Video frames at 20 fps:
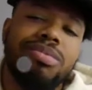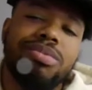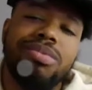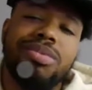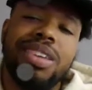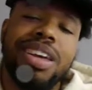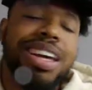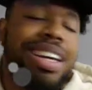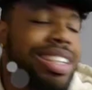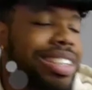
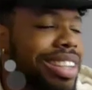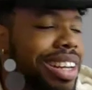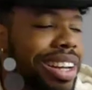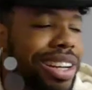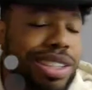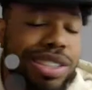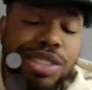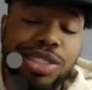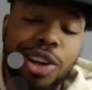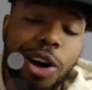This
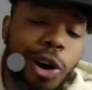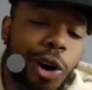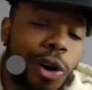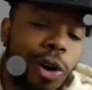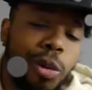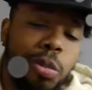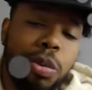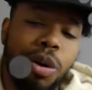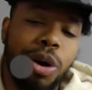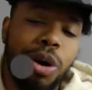nigga
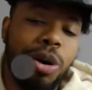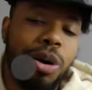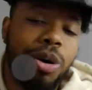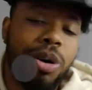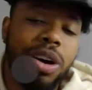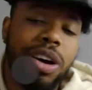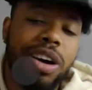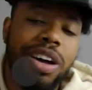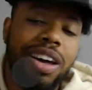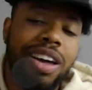sold, bro.
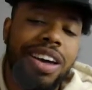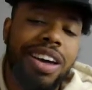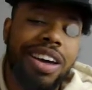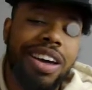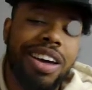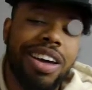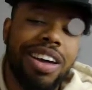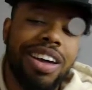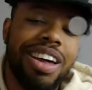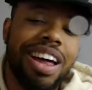
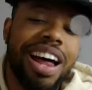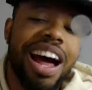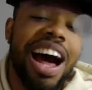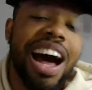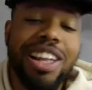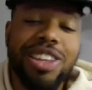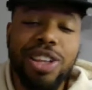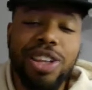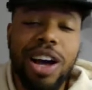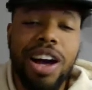I
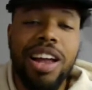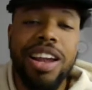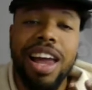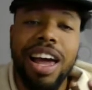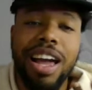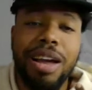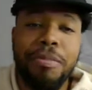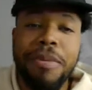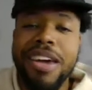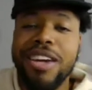thought
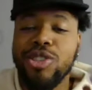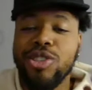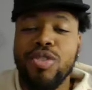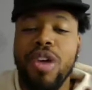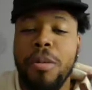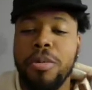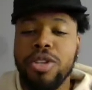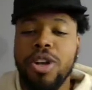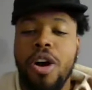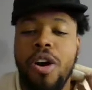like mainstream
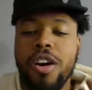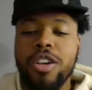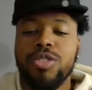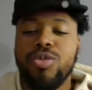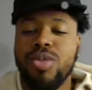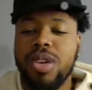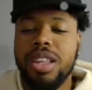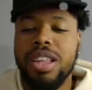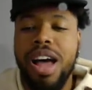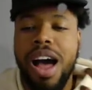rappers always
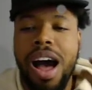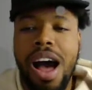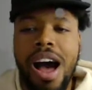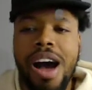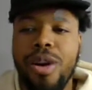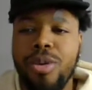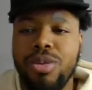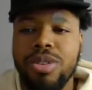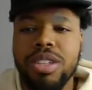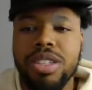win the
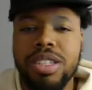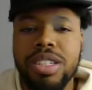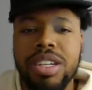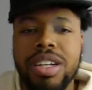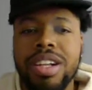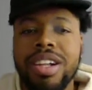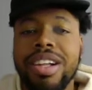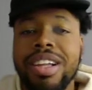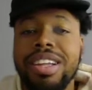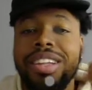awards.
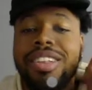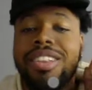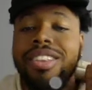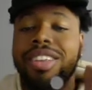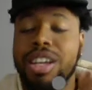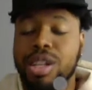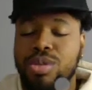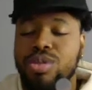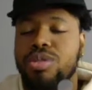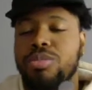
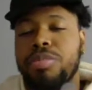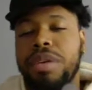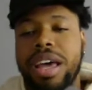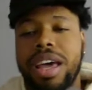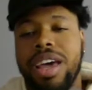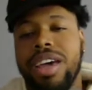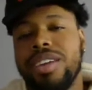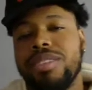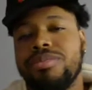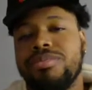This was
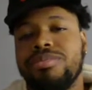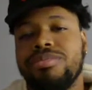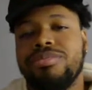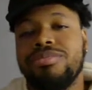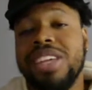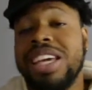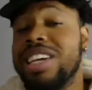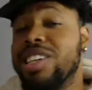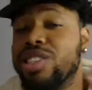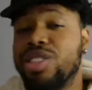
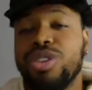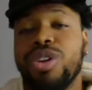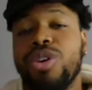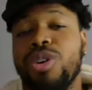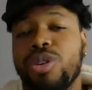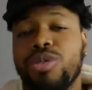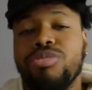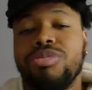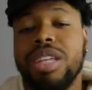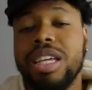bad. He sold.
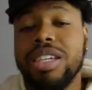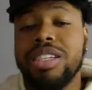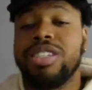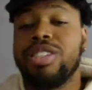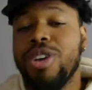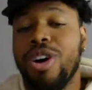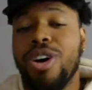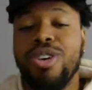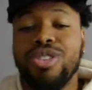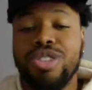This
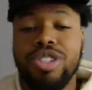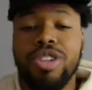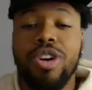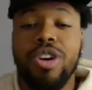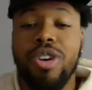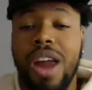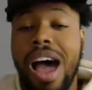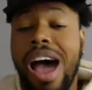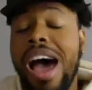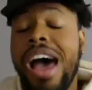song sold.
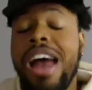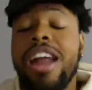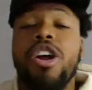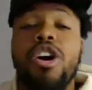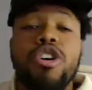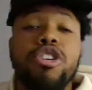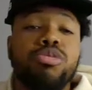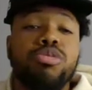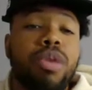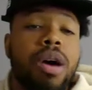I know
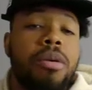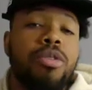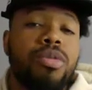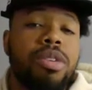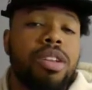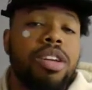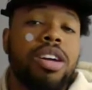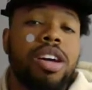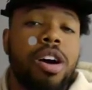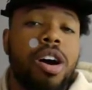he's probably a
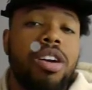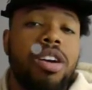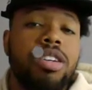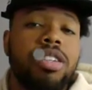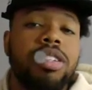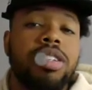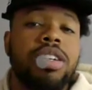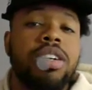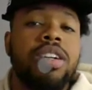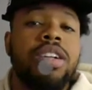really good
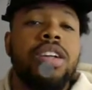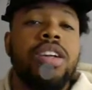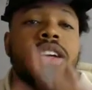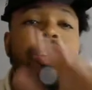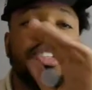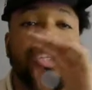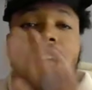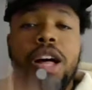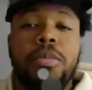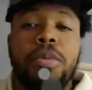artist.
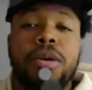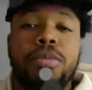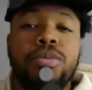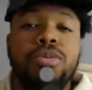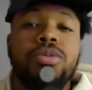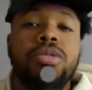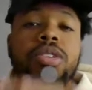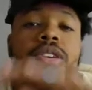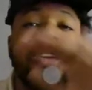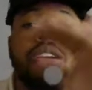To a lot of
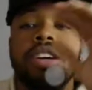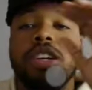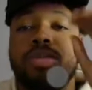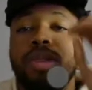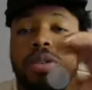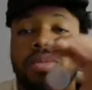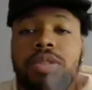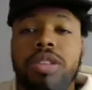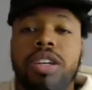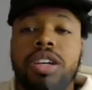people, he's
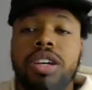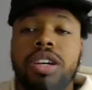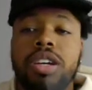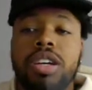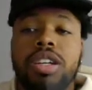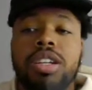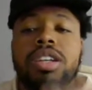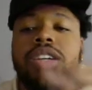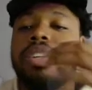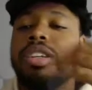probably really good.
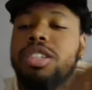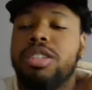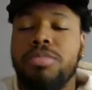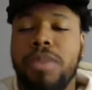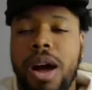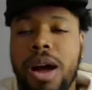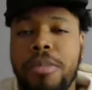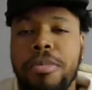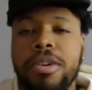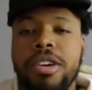It's
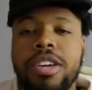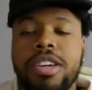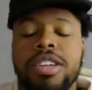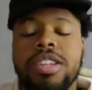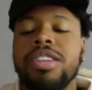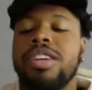my opinion.